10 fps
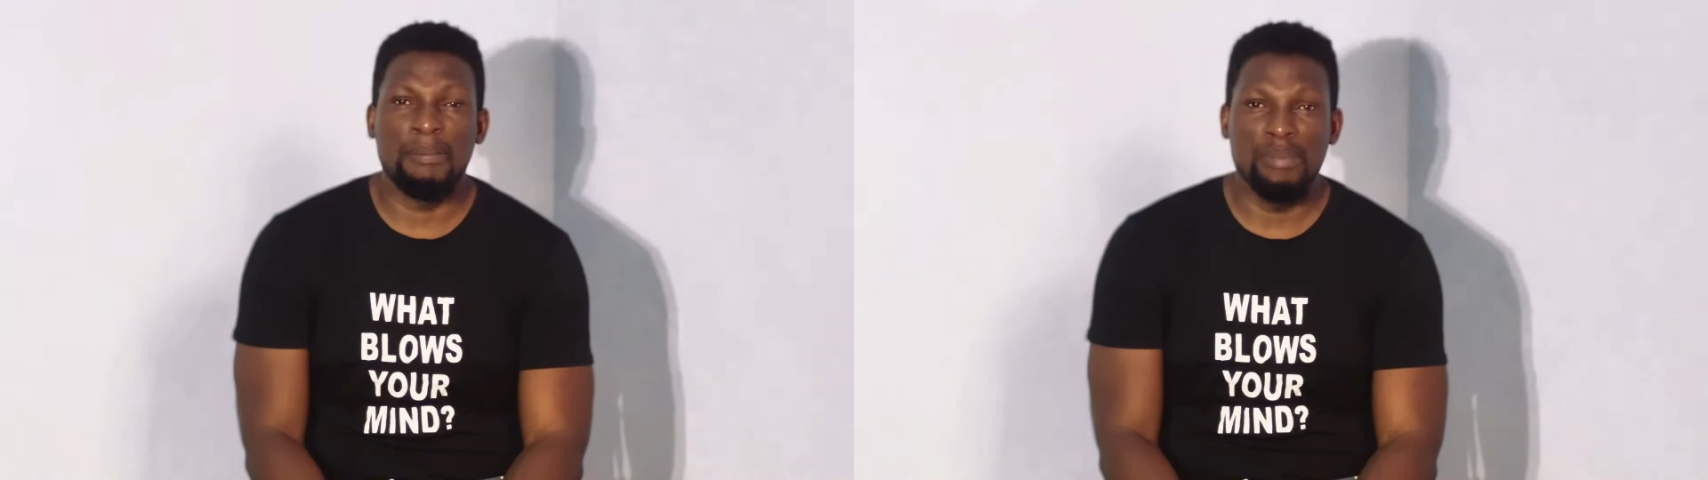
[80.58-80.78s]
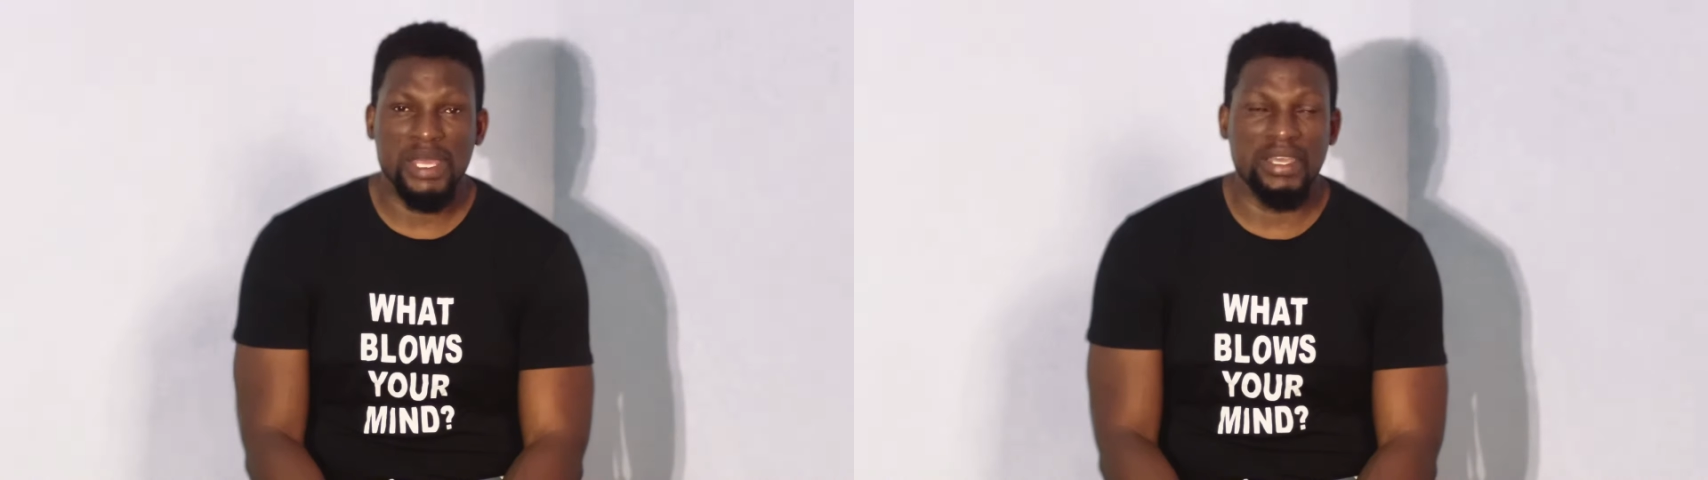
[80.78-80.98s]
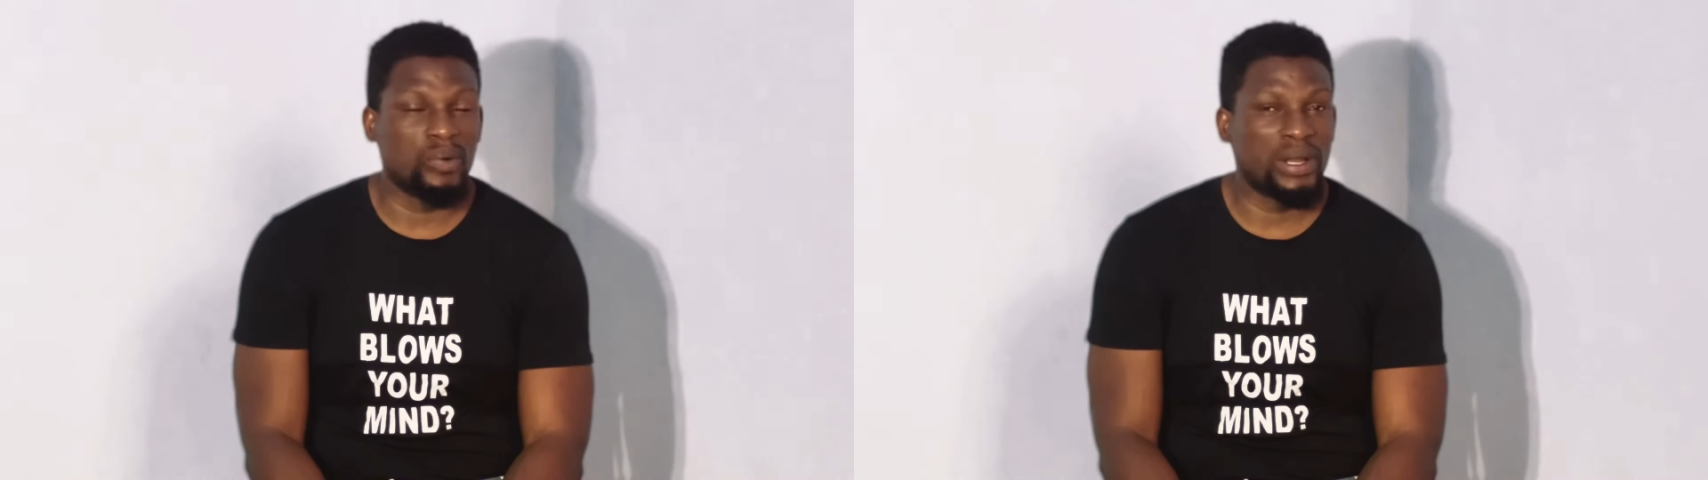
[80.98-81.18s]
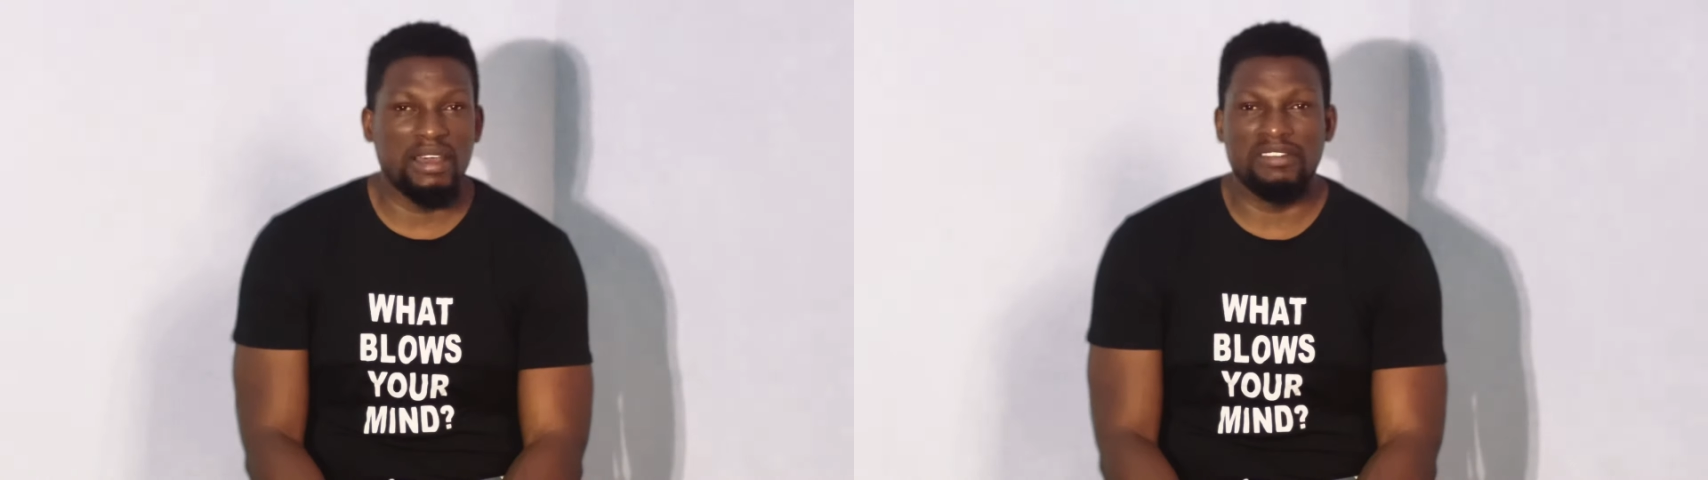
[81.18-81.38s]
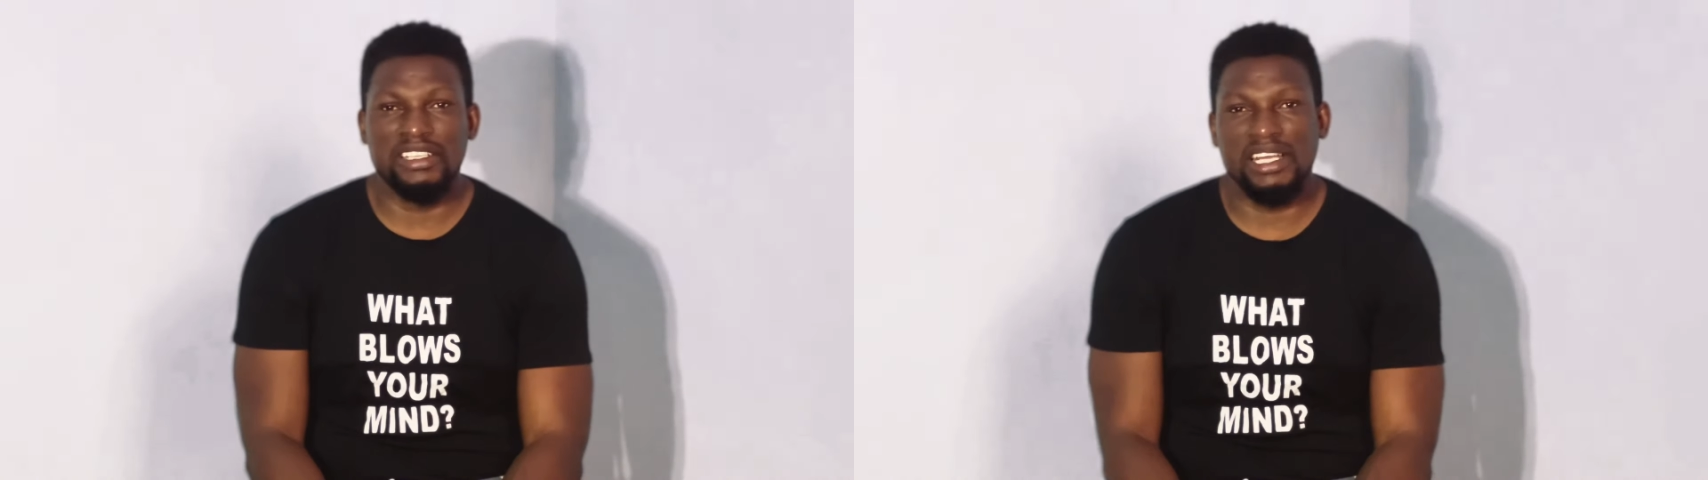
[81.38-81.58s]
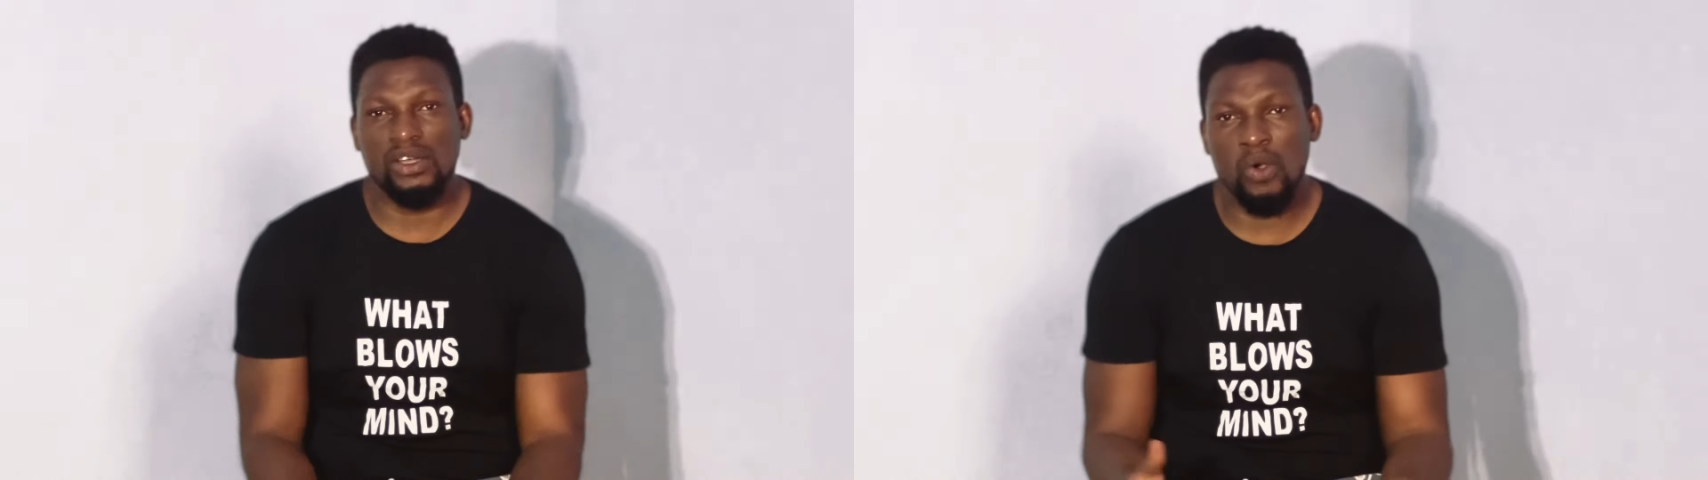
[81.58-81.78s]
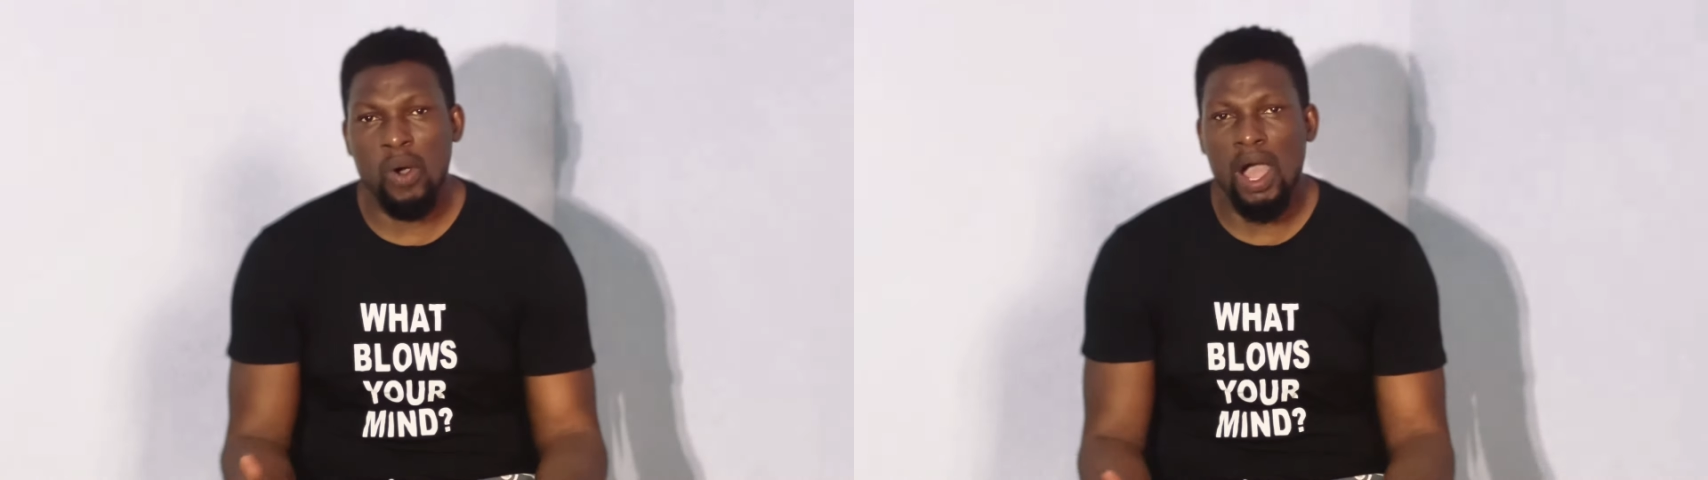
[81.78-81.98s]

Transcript: big. Whenever they go